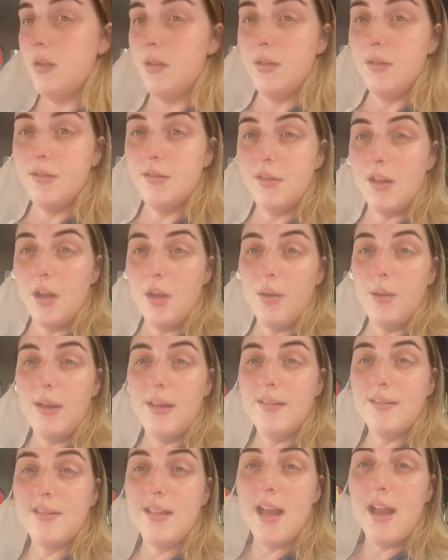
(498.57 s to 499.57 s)
So
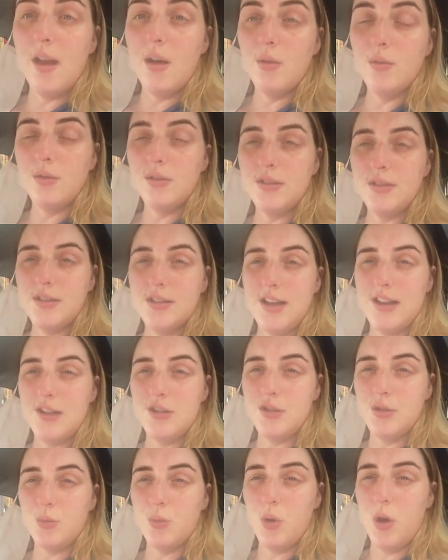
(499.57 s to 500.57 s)
it's now 10
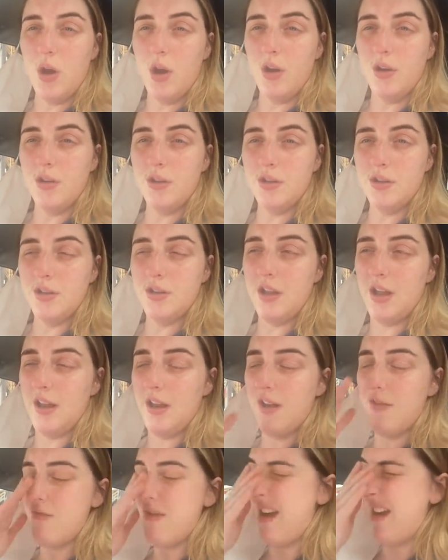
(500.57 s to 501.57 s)
to 1
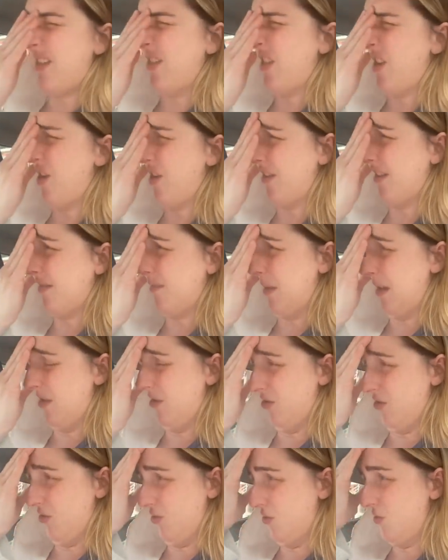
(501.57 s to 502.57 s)
and I rang the
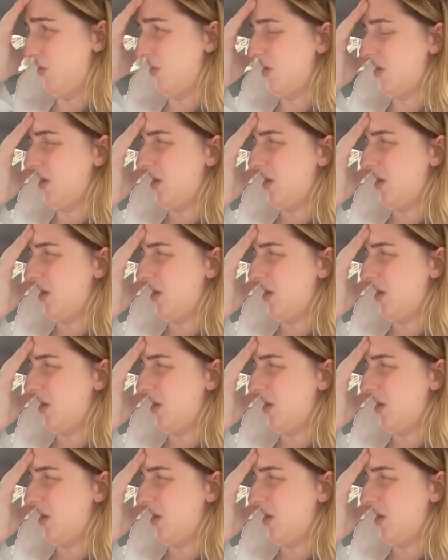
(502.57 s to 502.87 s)
hospital.